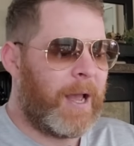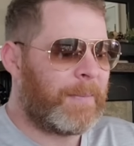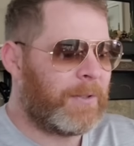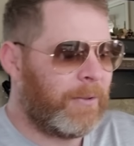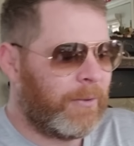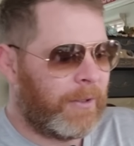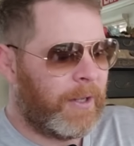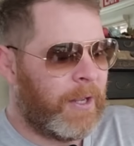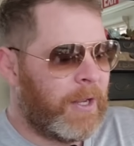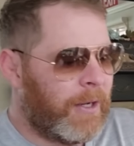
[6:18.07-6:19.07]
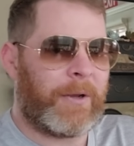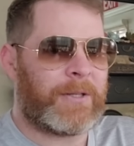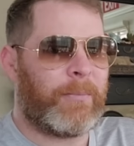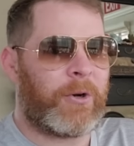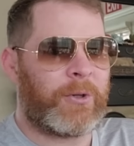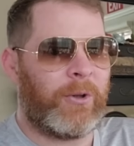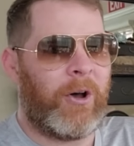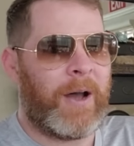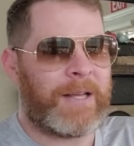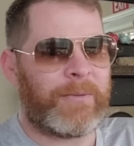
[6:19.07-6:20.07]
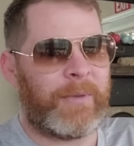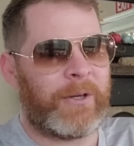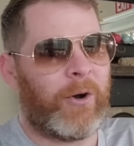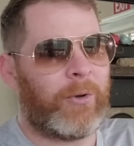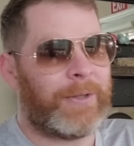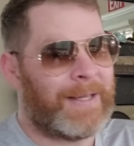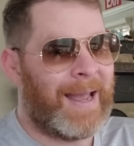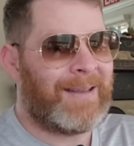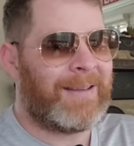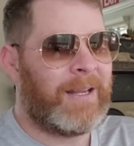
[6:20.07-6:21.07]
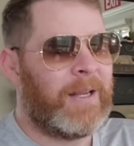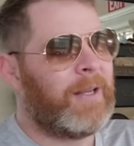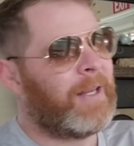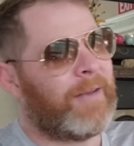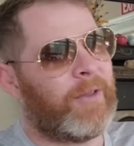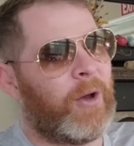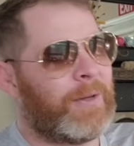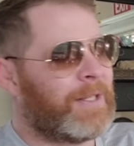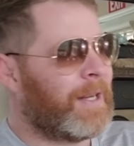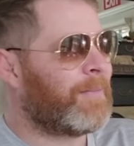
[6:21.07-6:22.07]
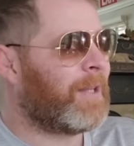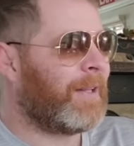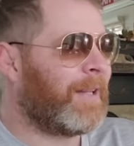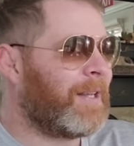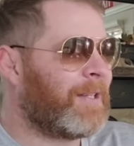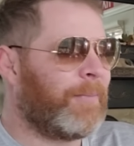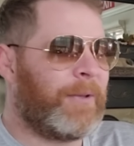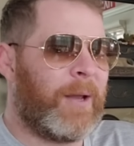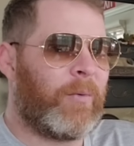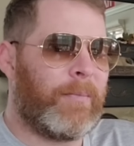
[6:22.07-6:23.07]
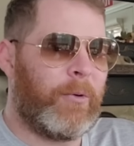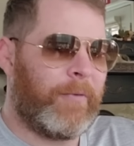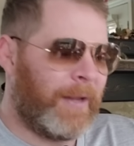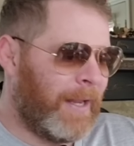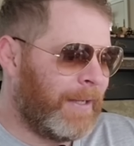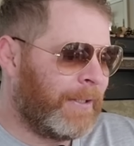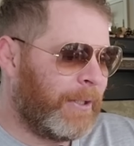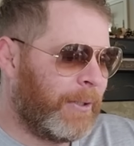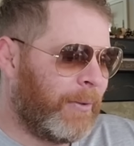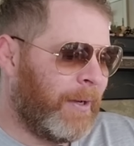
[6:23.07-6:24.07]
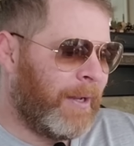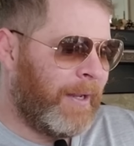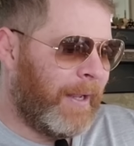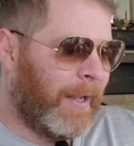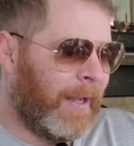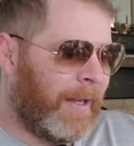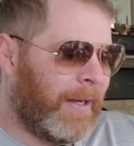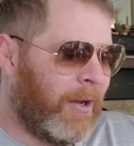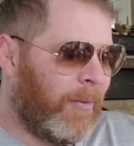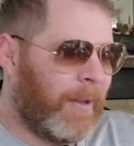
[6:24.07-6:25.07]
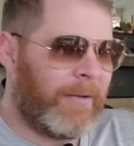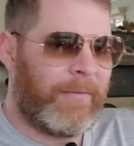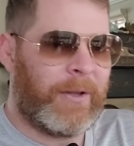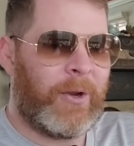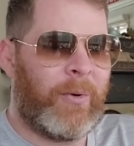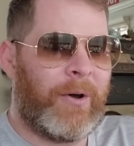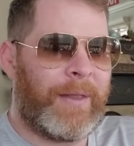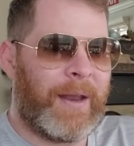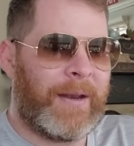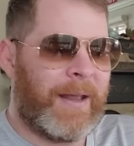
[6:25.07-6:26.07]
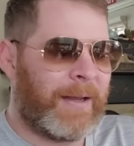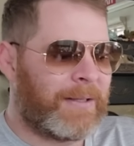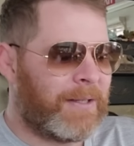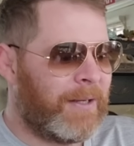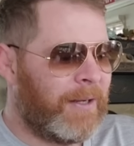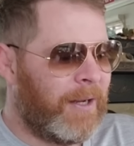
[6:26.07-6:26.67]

Absolutely. Because martial law hasn't been called yet, even though it seems like that's something that we're moving into. And I'll make a video on that next.